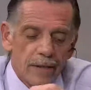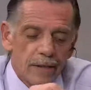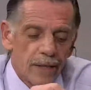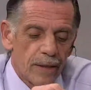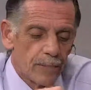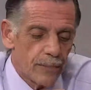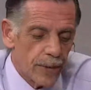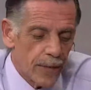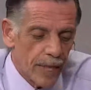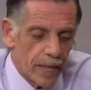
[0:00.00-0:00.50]
they
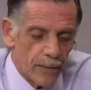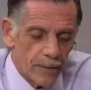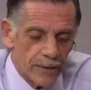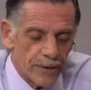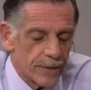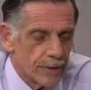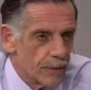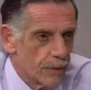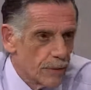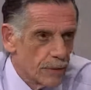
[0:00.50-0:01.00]
plow
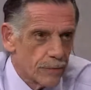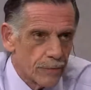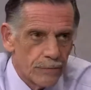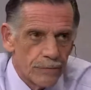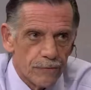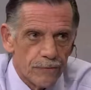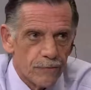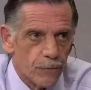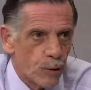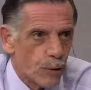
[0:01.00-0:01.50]
until
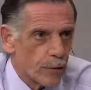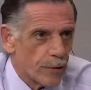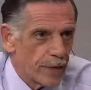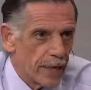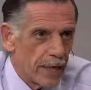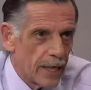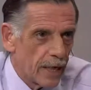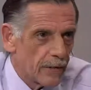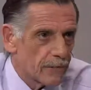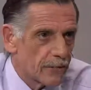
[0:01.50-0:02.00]
4 in
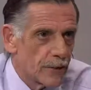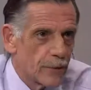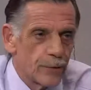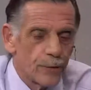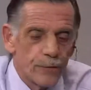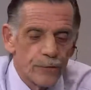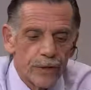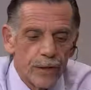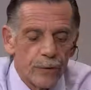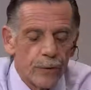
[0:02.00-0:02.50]
the
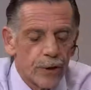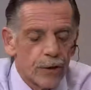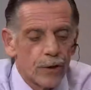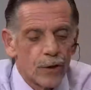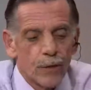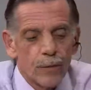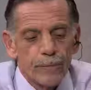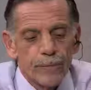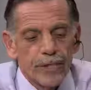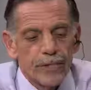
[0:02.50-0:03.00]
afternoon, they went
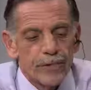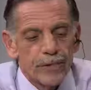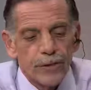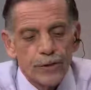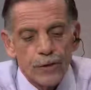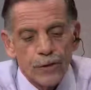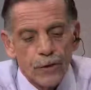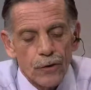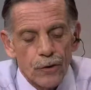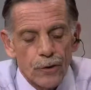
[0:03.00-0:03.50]
home, they
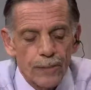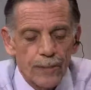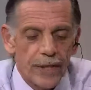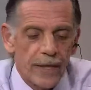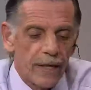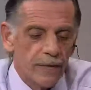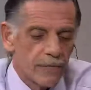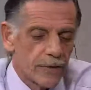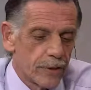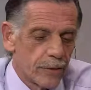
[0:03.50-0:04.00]
still go home and they
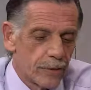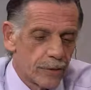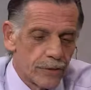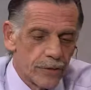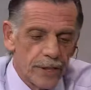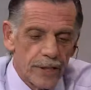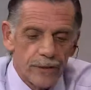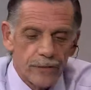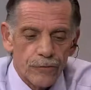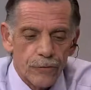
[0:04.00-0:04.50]
have to do
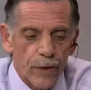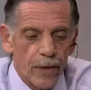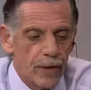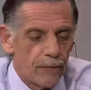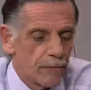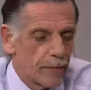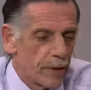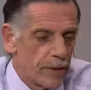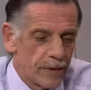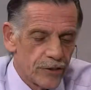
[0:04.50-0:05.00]
their
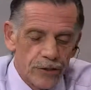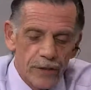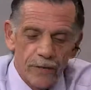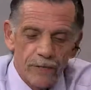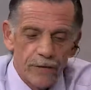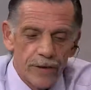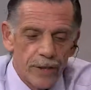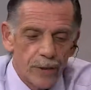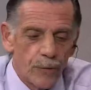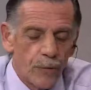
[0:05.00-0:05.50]
driveway,
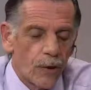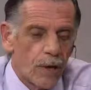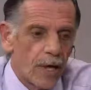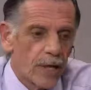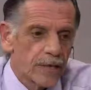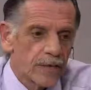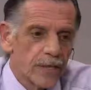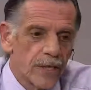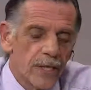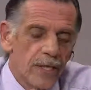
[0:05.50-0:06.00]
shovel their
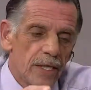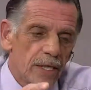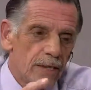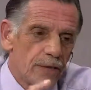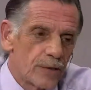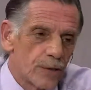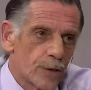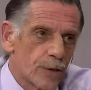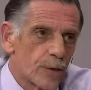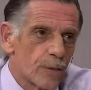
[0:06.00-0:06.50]
walks, and
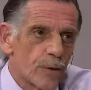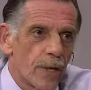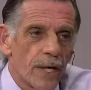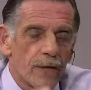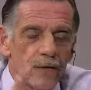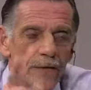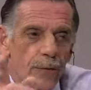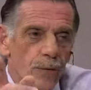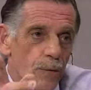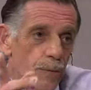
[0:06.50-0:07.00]
turn
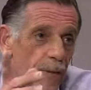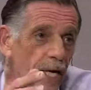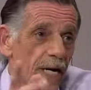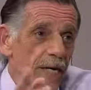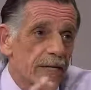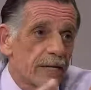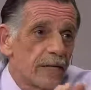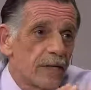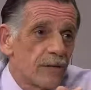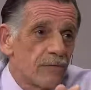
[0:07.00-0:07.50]
around and they were
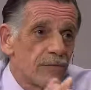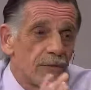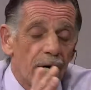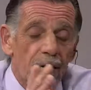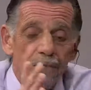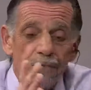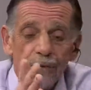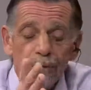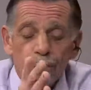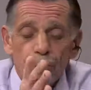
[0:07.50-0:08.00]
back in at
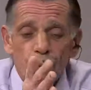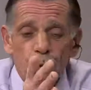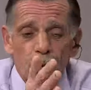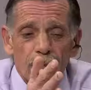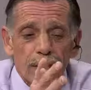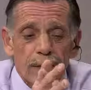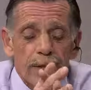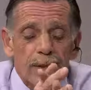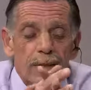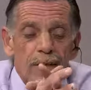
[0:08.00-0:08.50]
5 in the
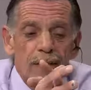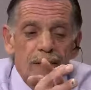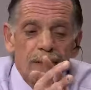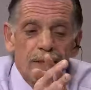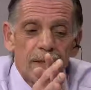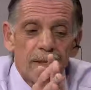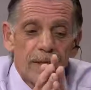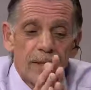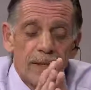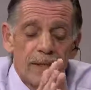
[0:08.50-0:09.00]
morning.
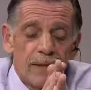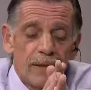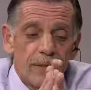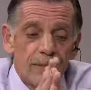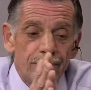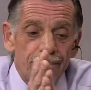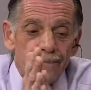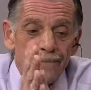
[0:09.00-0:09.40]
And